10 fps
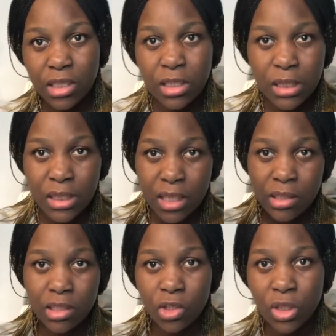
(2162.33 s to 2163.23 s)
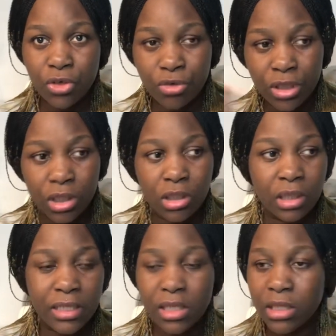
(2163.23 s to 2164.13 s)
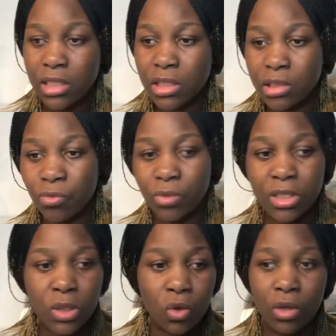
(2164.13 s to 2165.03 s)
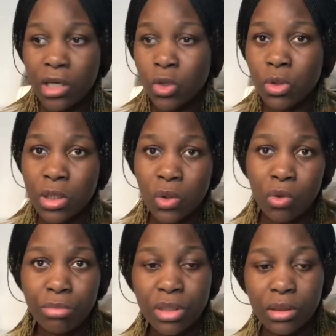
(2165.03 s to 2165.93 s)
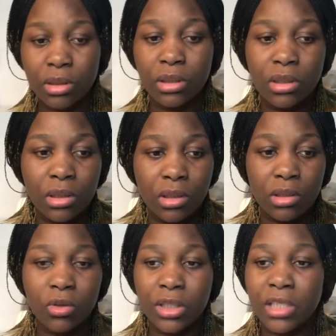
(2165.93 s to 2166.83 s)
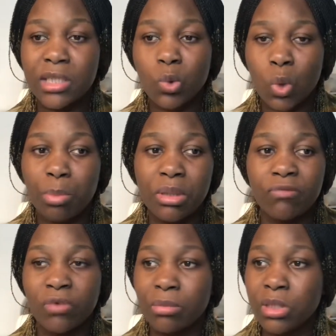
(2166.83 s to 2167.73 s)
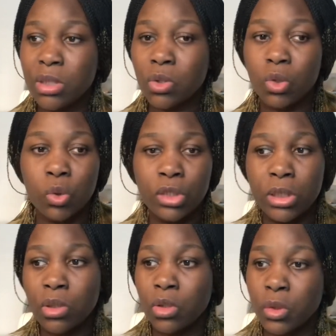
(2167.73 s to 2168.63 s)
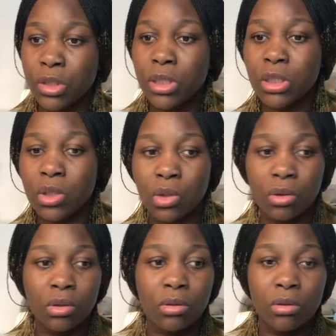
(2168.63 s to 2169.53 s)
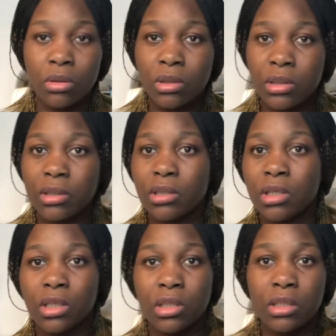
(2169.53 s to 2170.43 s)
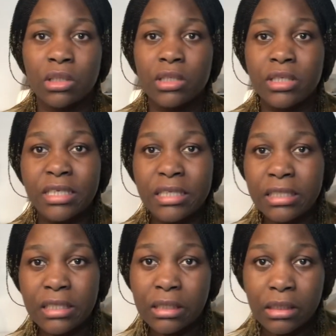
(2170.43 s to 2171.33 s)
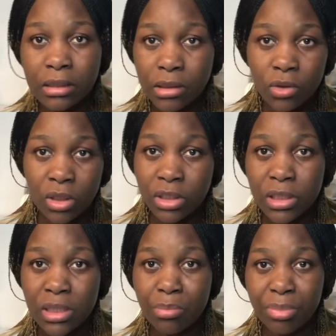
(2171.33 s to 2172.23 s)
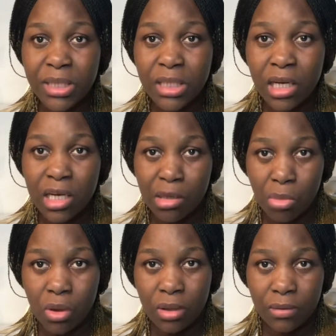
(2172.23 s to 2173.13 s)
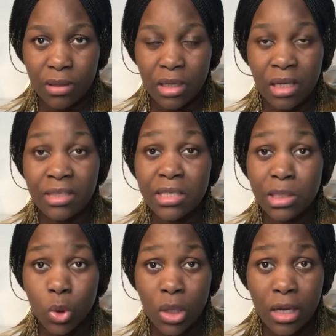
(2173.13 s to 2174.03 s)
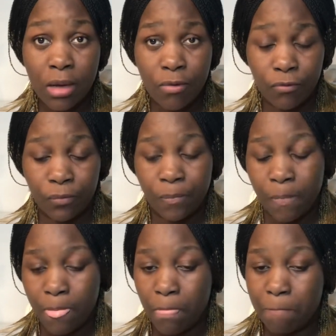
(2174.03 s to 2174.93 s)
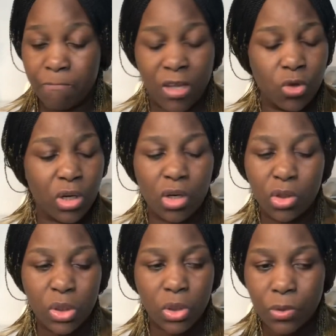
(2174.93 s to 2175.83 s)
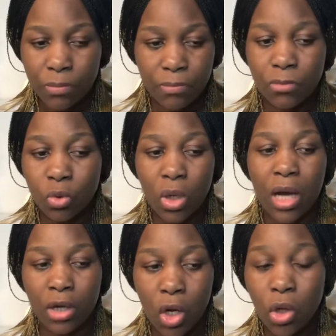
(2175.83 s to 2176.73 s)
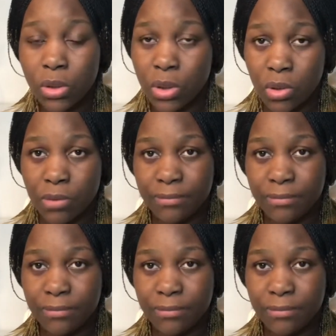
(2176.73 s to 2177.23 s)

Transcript: till Sunday, you are drinking, attending disco A to disco B. You are just swapping from disco to disco to disco, drinking. You're just a party animal, and that is your life. You are lost. You are lost.